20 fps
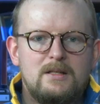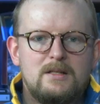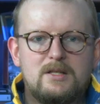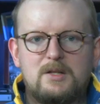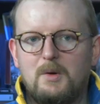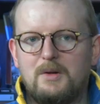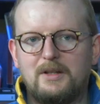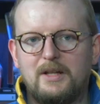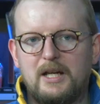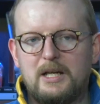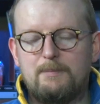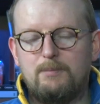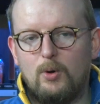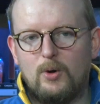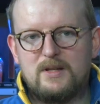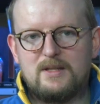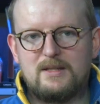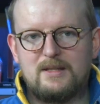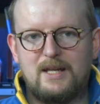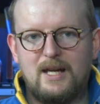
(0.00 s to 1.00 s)
So unlike
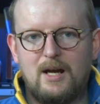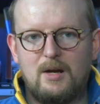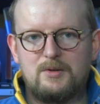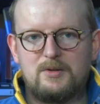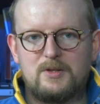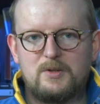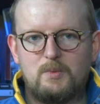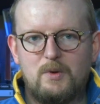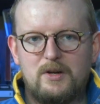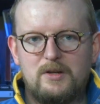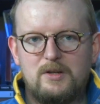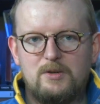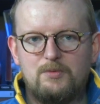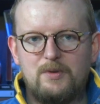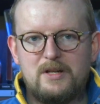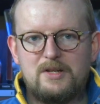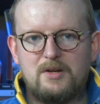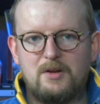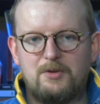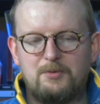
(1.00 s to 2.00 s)
poison counters where you
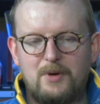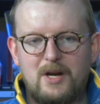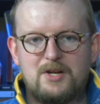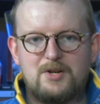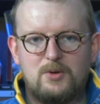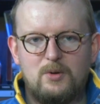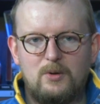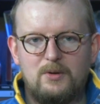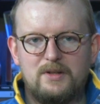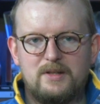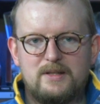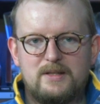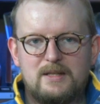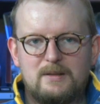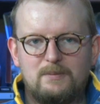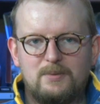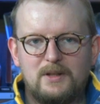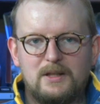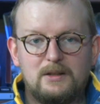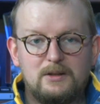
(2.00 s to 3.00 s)
reach a threshold and
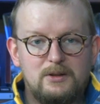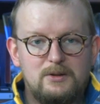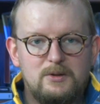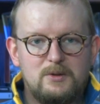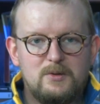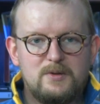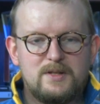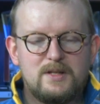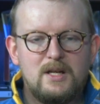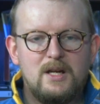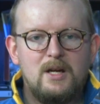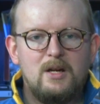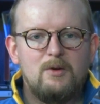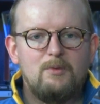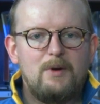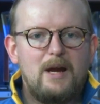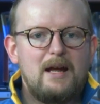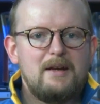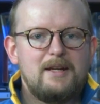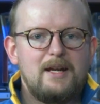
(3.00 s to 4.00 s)
simply lose,
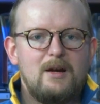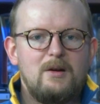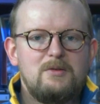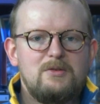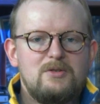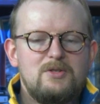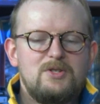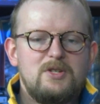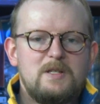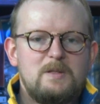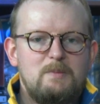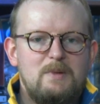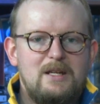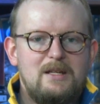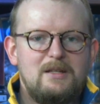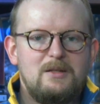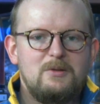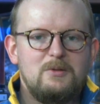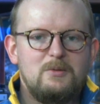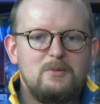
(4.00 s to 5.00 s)
rad counters just make
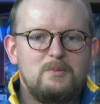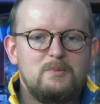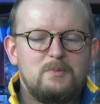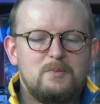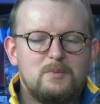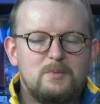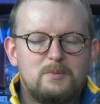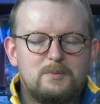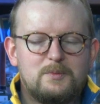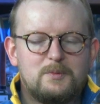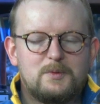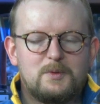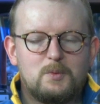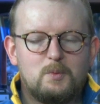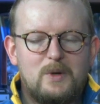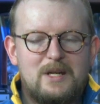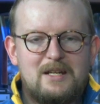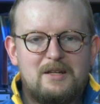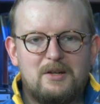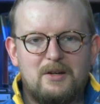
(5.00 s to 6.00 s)
you
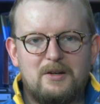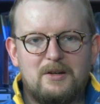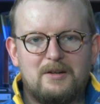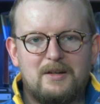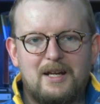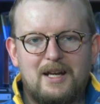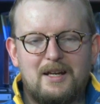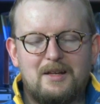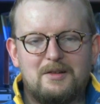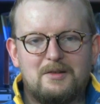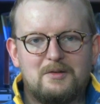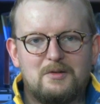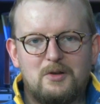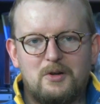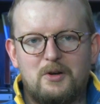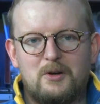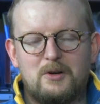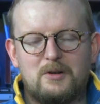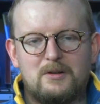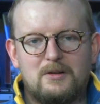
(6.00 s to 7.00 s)
weaker and
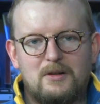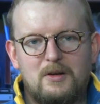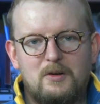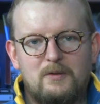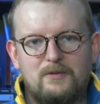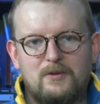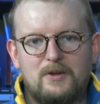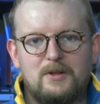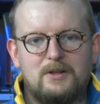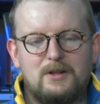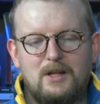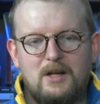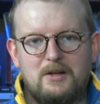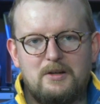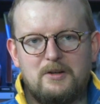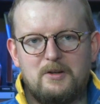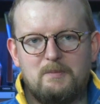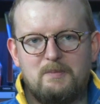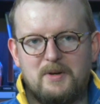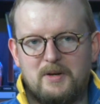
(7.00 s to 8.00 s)
hurt over a
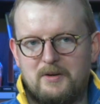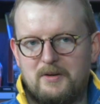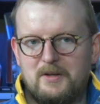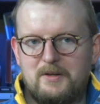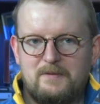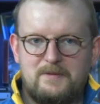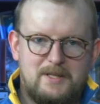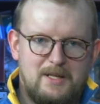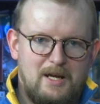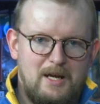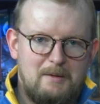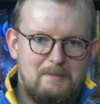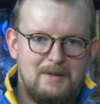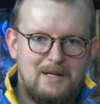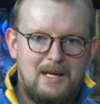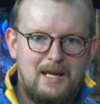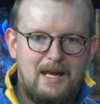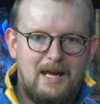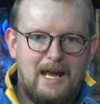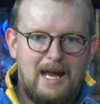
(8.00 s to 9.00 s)
longer period of time.
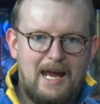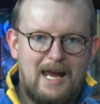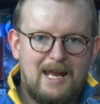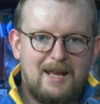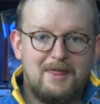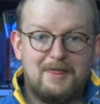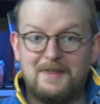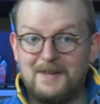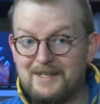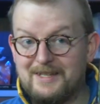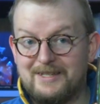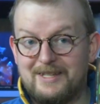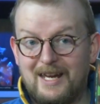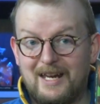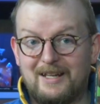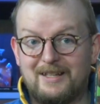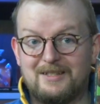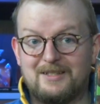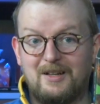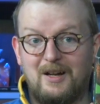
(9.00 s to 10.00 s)
And this
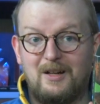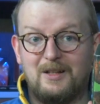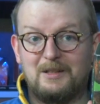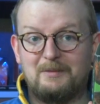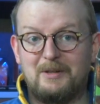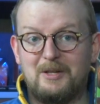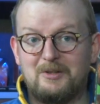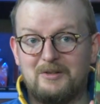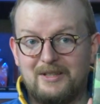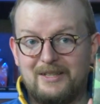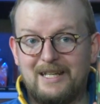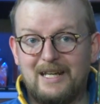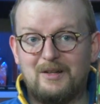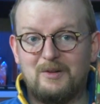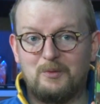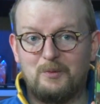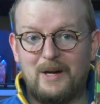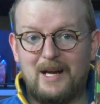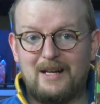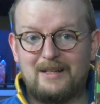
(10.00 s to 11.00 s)
deck is all about getting
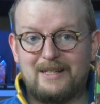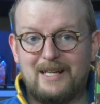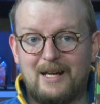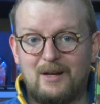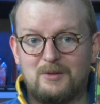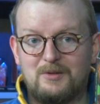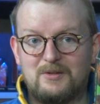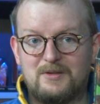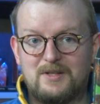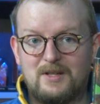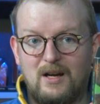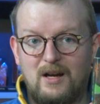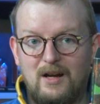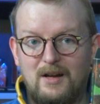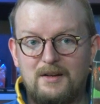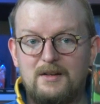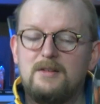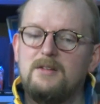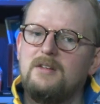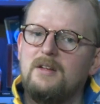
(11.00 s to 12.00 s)
rad counters
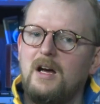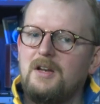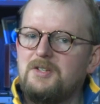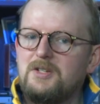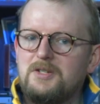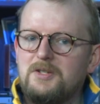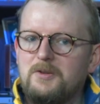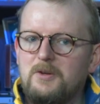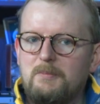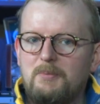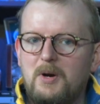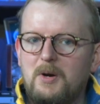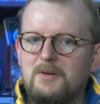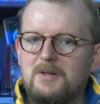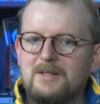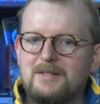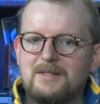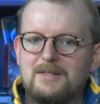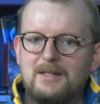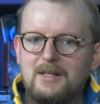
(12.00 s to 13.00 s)
on not just your
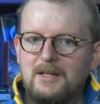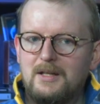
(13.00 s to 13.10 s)
opponents,